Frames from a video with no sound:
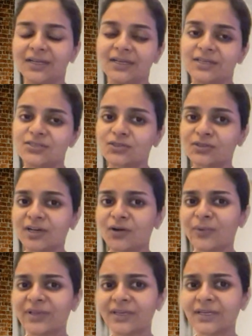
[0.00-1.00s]
So now
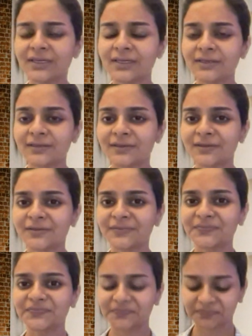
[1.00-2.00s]
we can,
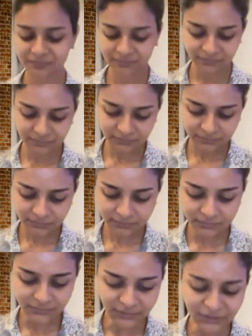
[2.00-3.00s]

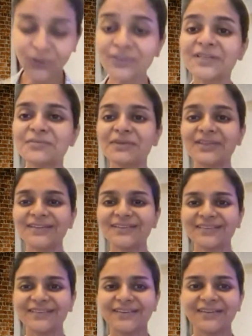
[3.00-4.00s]
Dr. Amin,
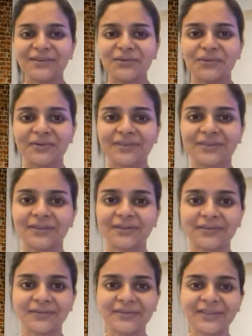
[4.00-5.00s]

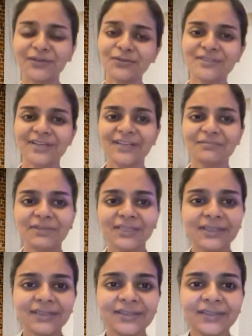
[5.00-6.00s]
can you tell
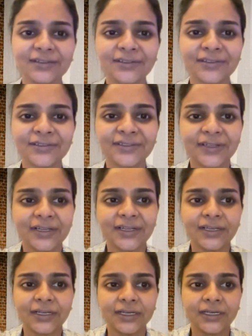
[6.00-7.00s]
me,
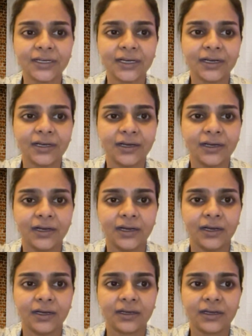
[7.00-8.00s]

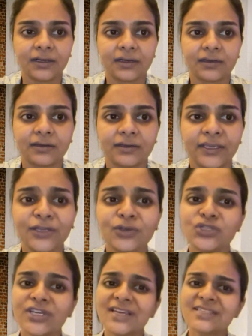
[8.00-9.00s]
can you
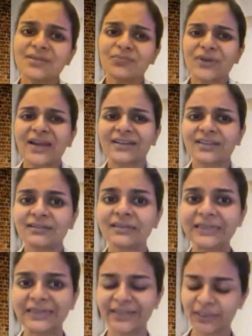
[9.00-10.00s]
share some practical
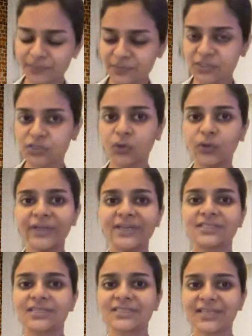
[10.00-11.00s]
tips or
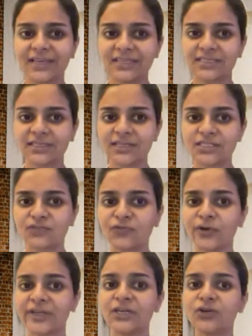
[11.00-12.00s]
exercises
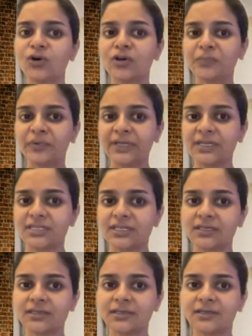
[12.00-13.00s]
for incorporating